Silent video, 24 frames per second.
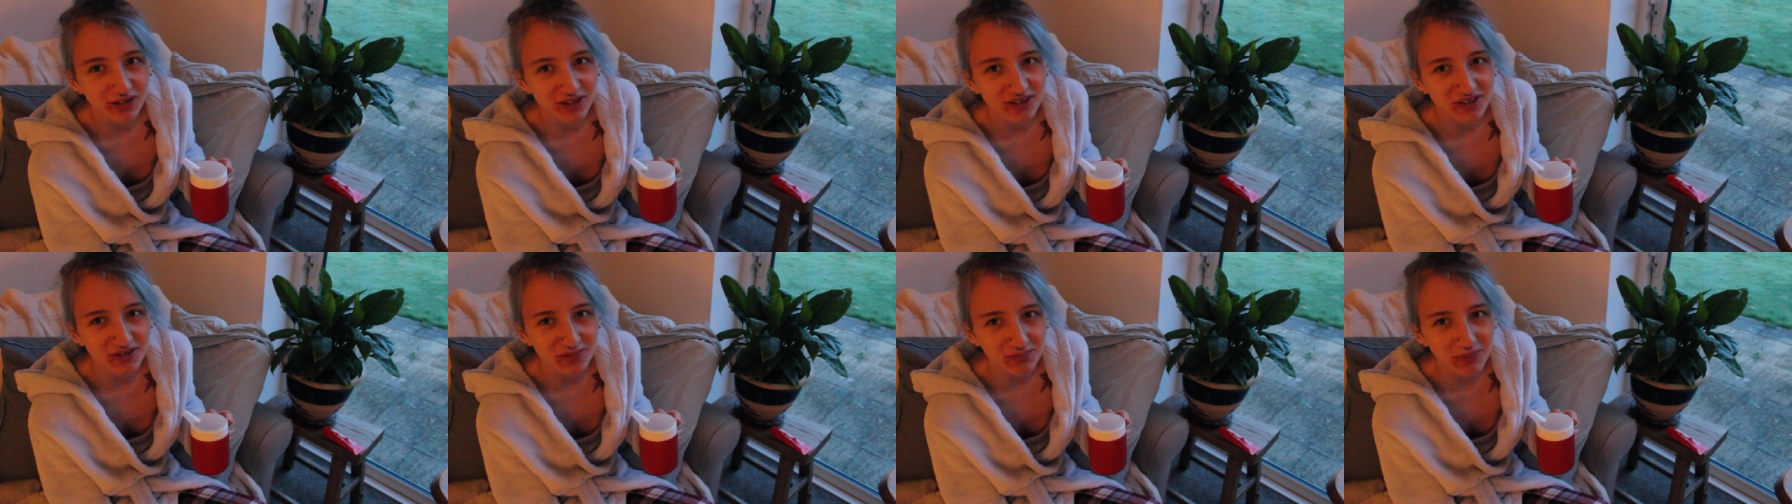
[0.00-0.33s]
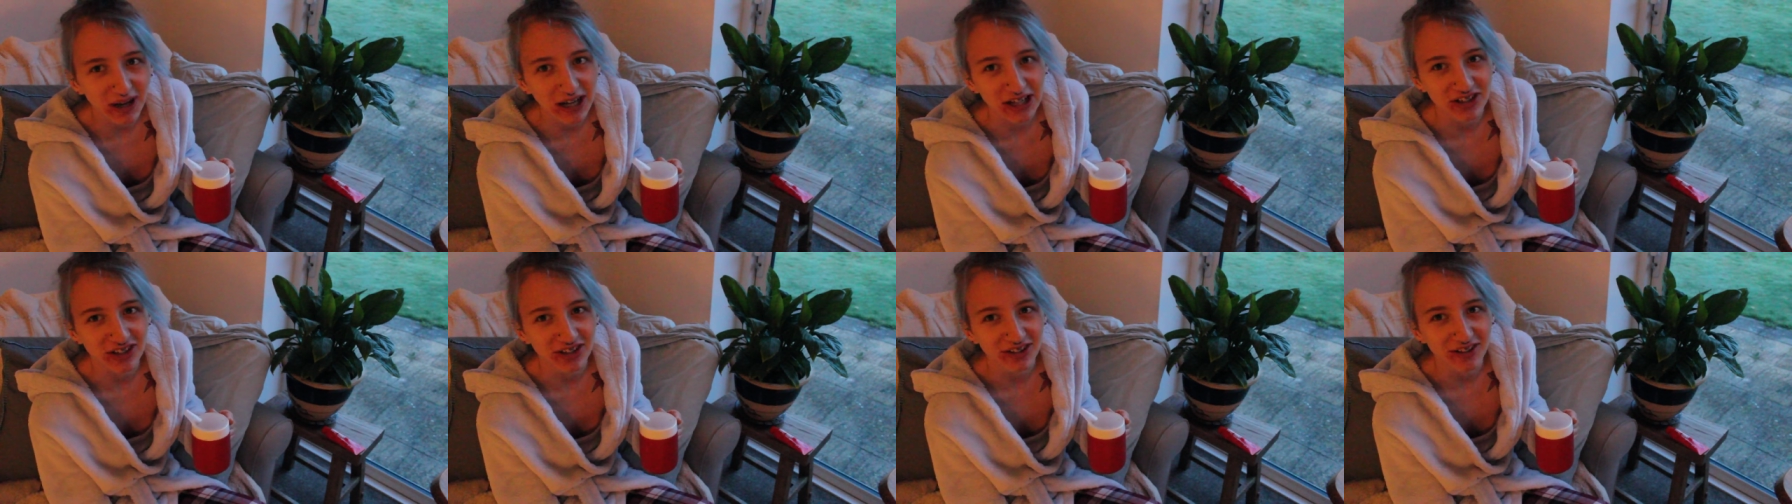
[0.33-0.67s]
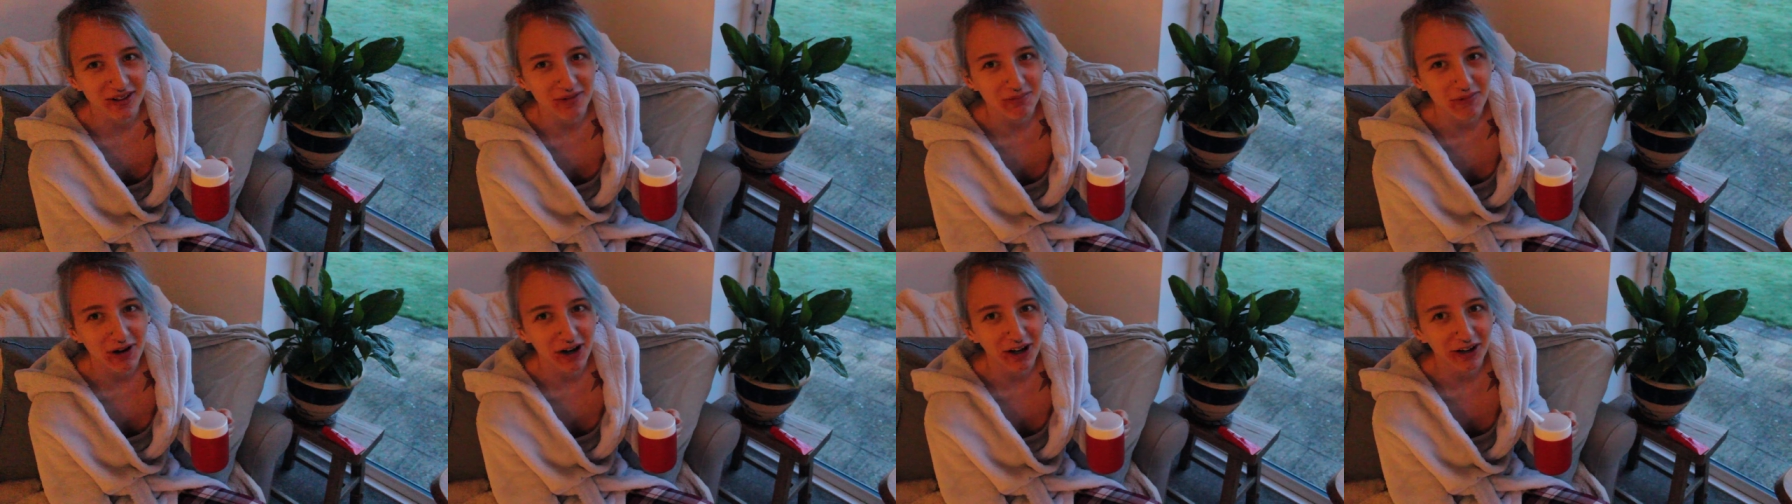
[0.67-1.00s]

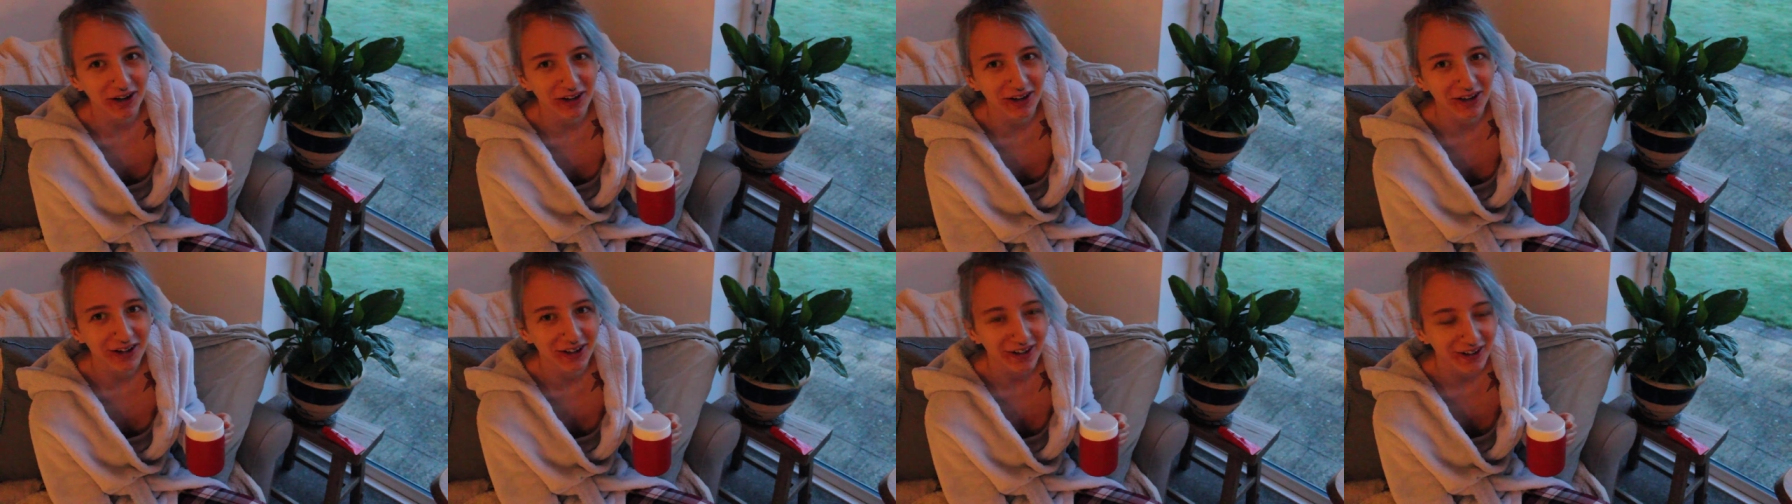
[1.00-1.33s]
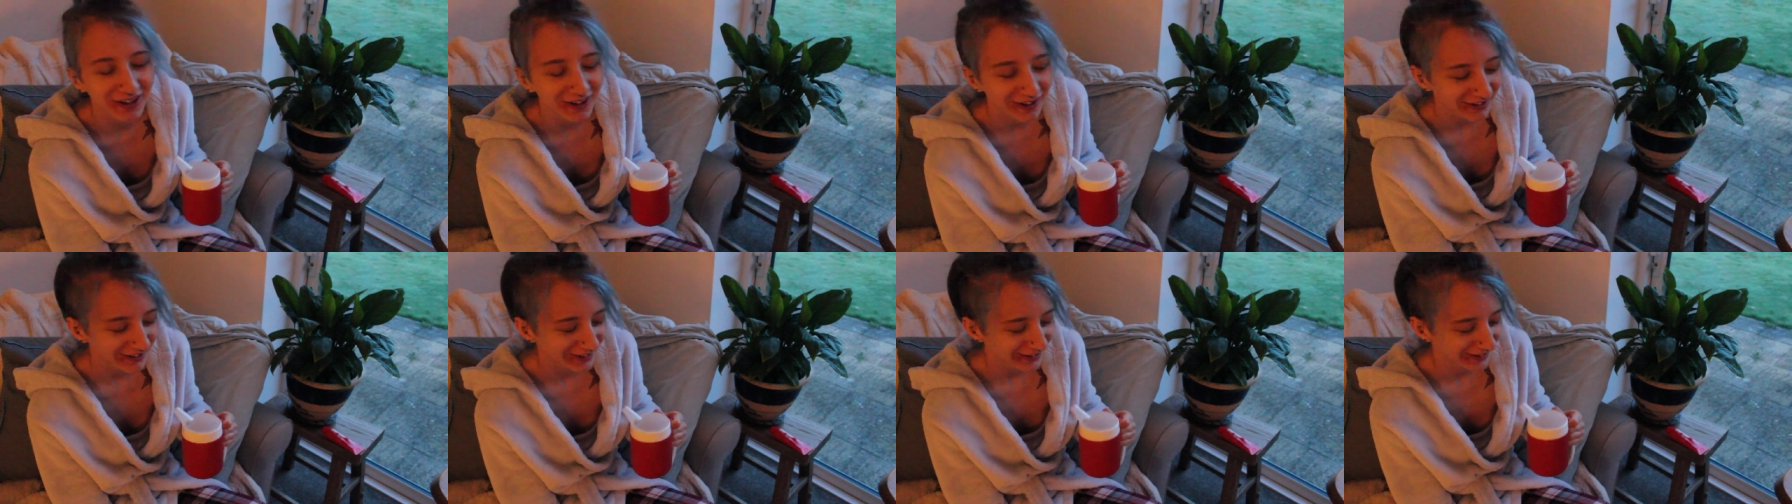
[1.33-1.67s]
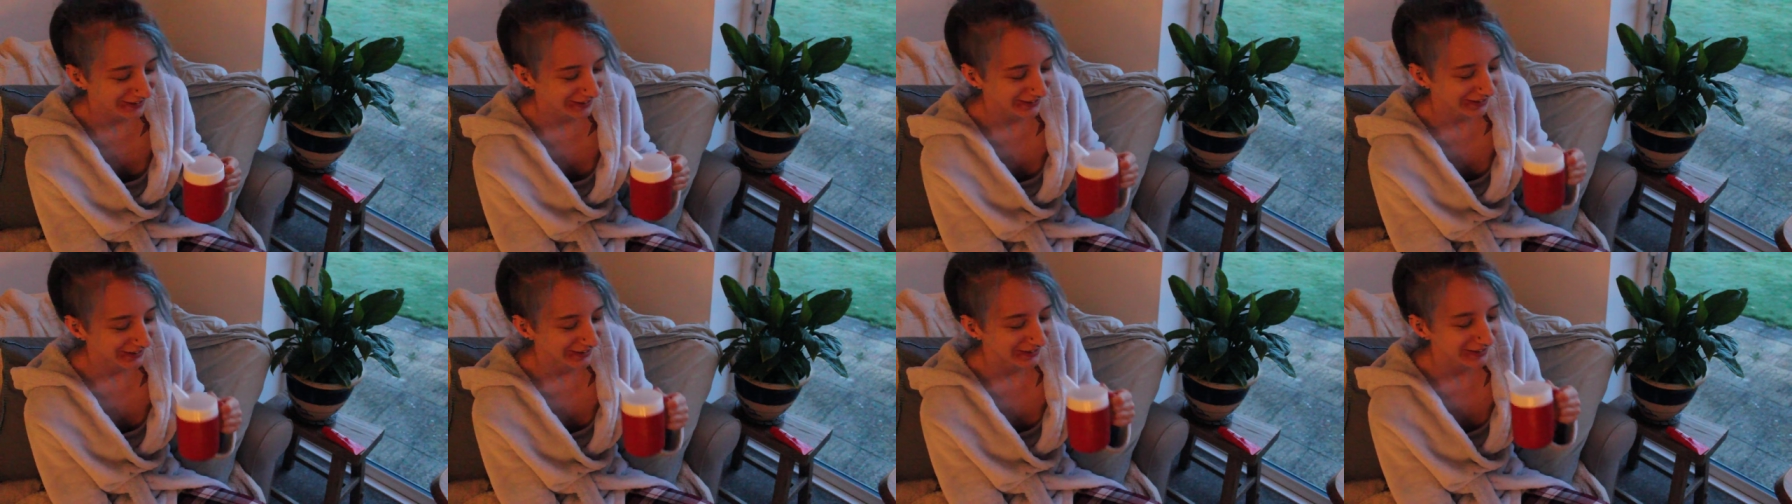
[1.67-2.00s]
smashing the mug.
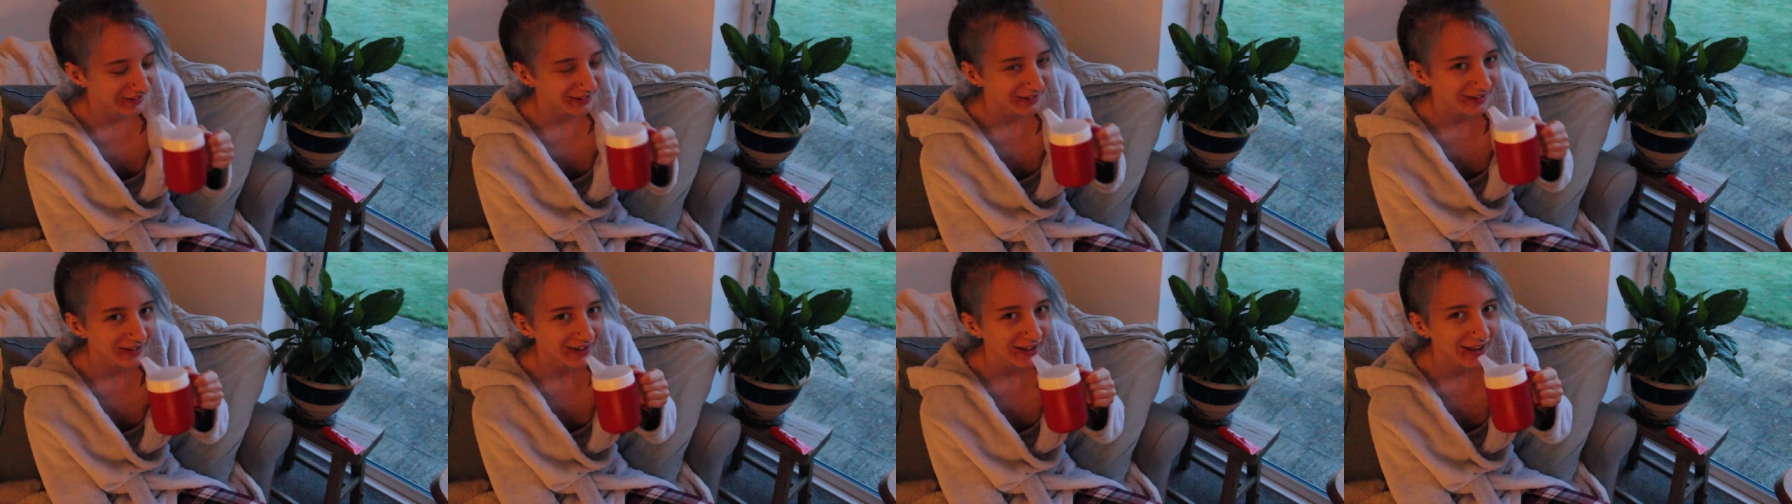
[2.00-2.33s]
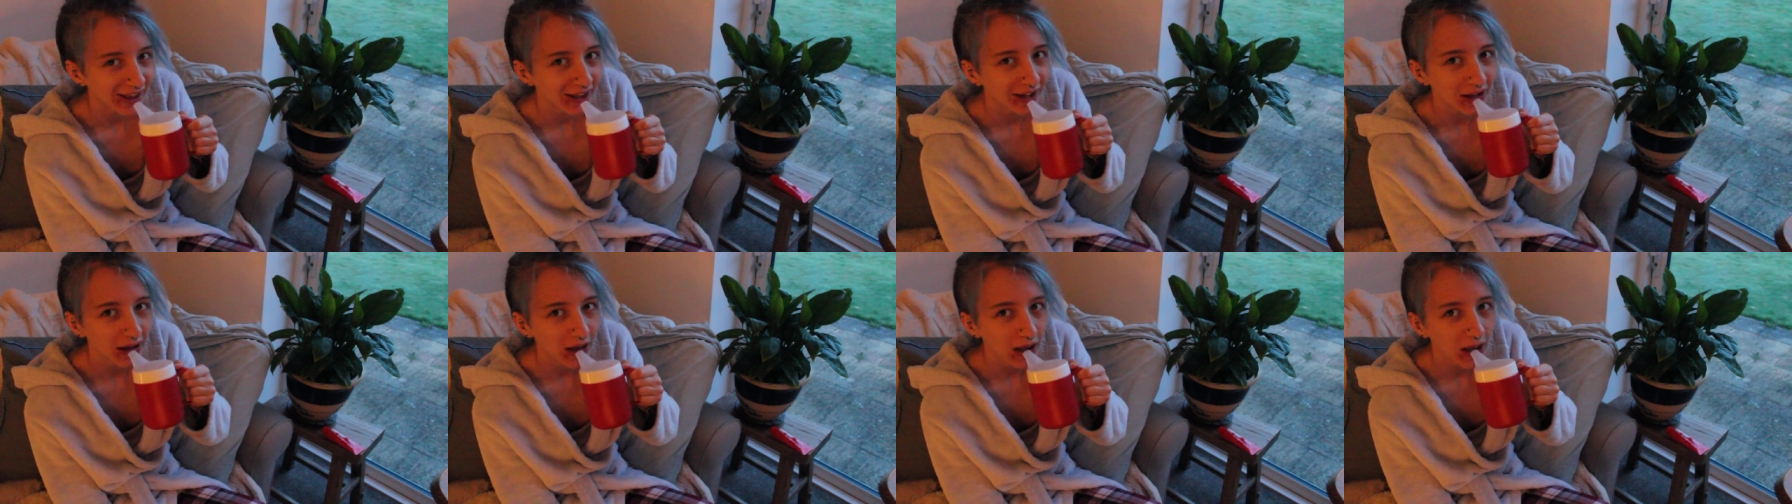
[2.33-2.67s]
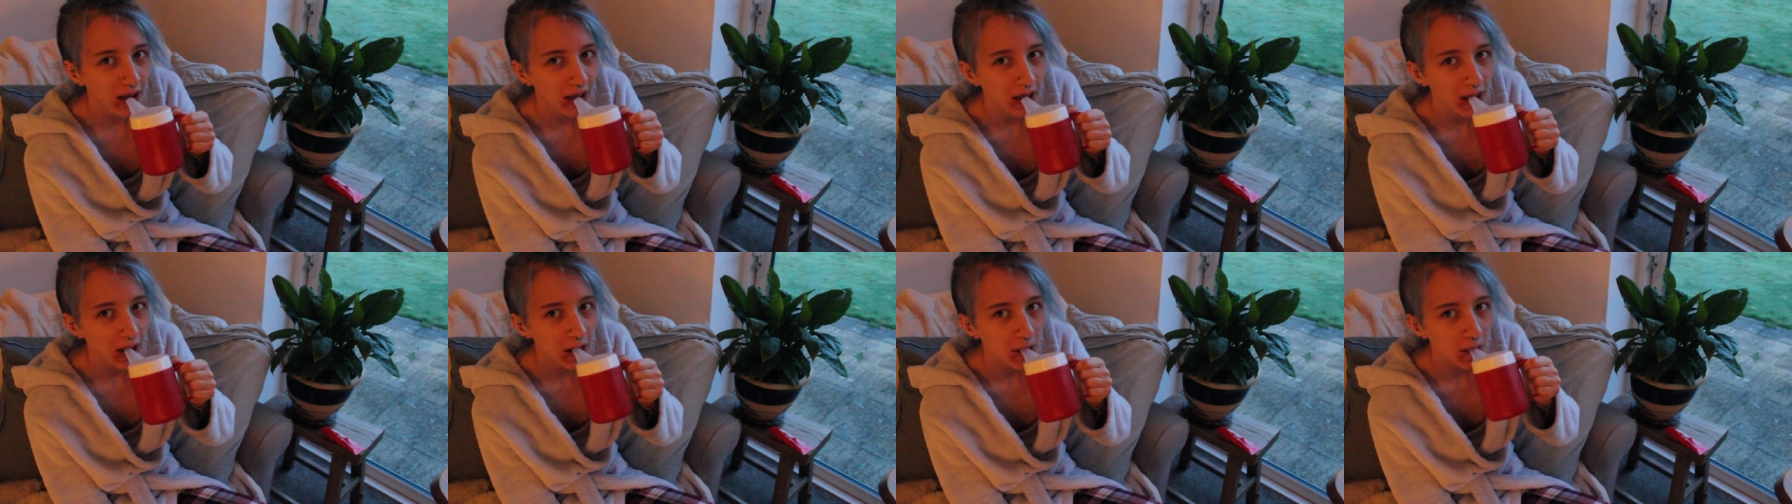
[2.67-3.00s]
Uh,